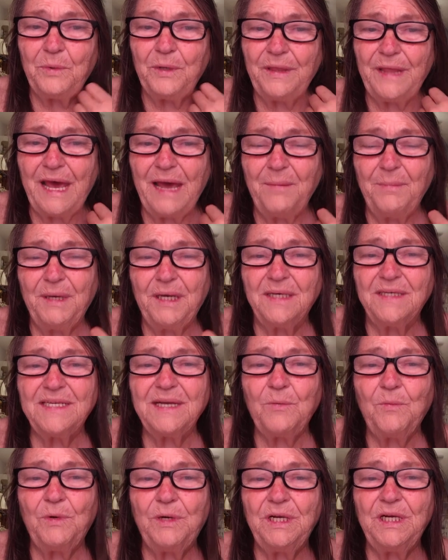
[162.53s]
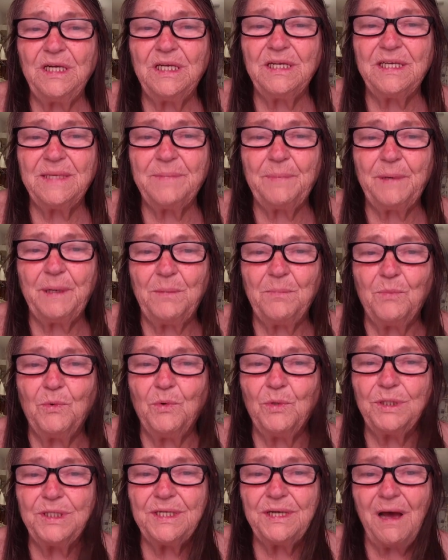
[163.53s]
with that because I wanted to spend
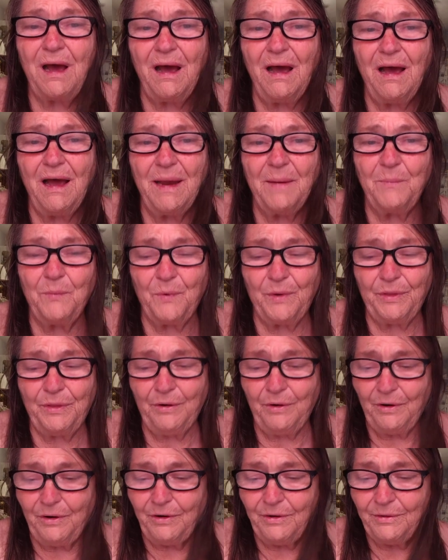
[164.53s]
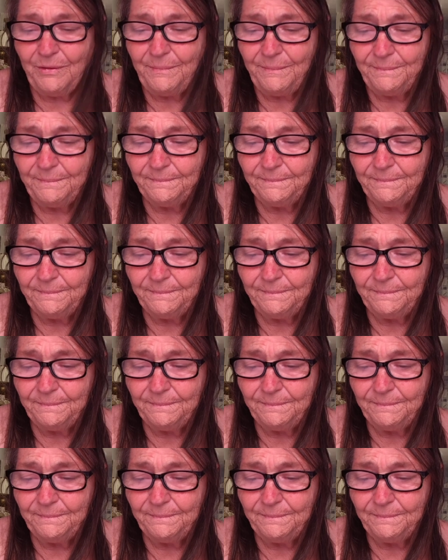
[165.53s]
more time with her.